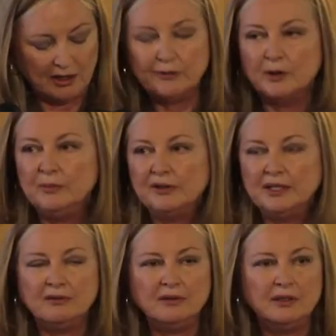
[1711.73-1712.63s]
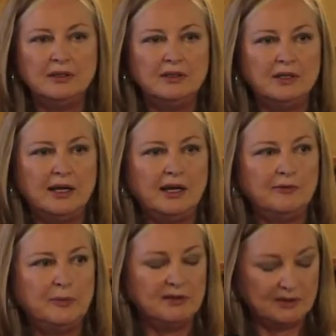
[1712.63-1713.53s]
Over 1 million
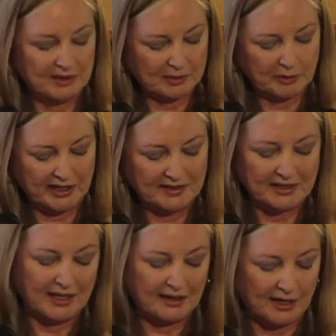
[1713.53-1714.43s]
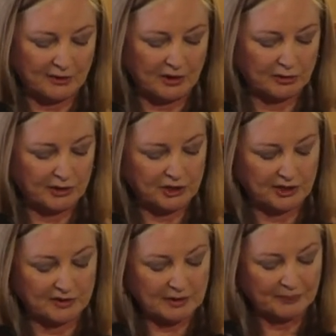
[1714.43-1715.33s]
have been displaced. Again, not all
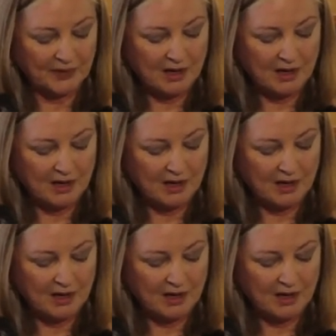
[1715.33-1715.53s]
Christians.